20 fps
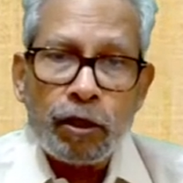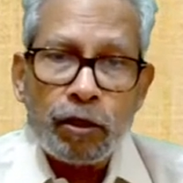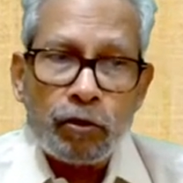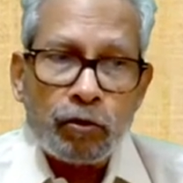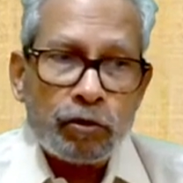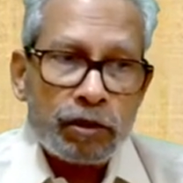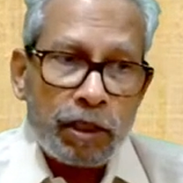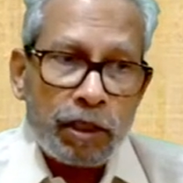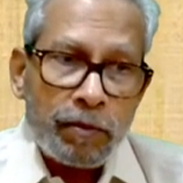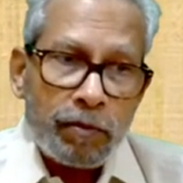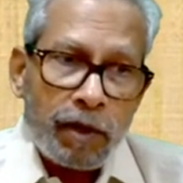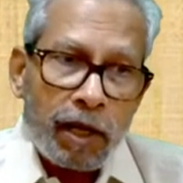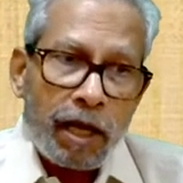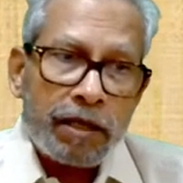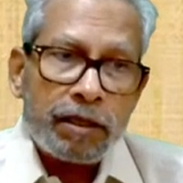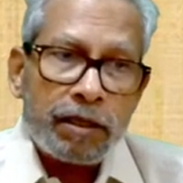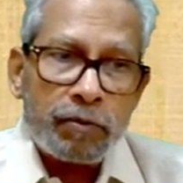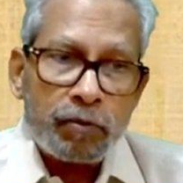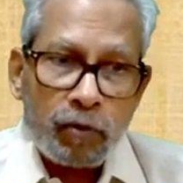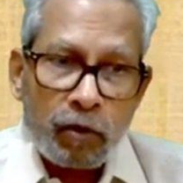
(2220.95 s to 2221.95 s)
to
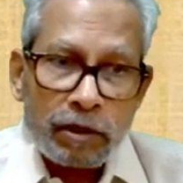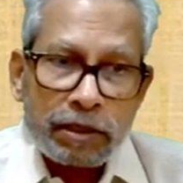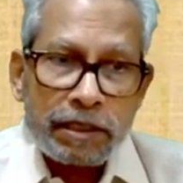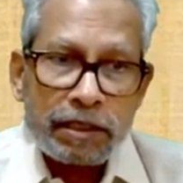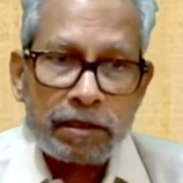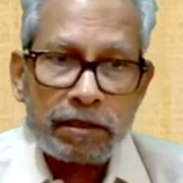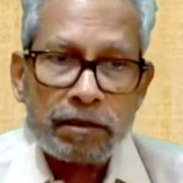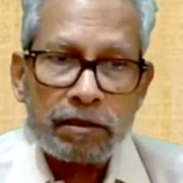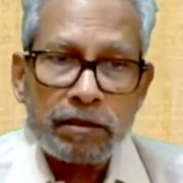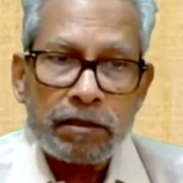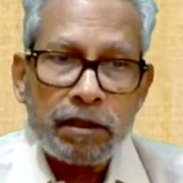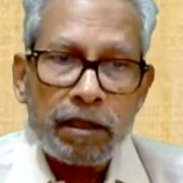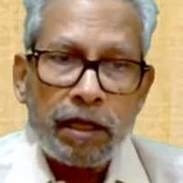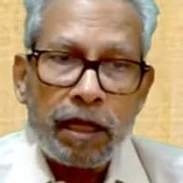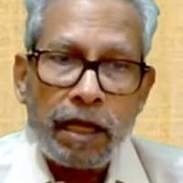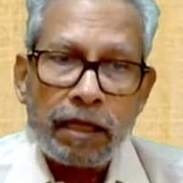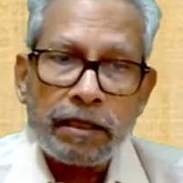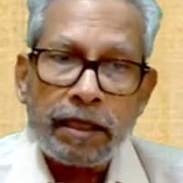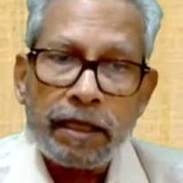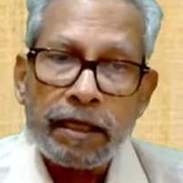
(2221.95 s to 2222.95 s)
streamline the process
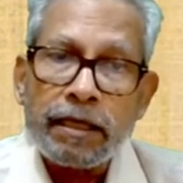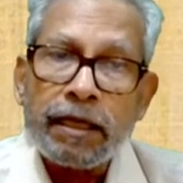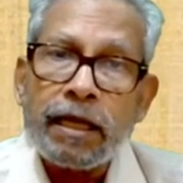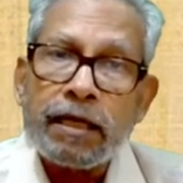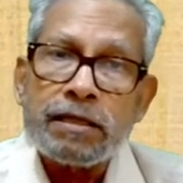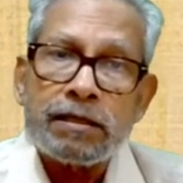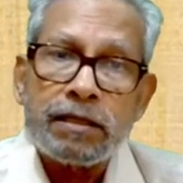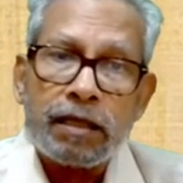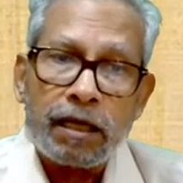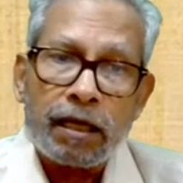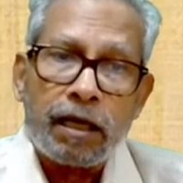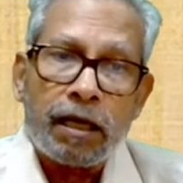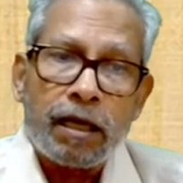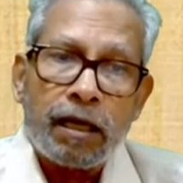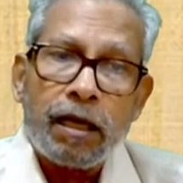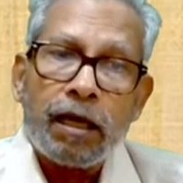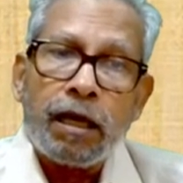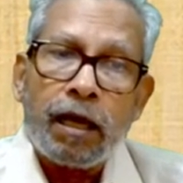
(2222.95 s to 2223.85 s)
and enhance the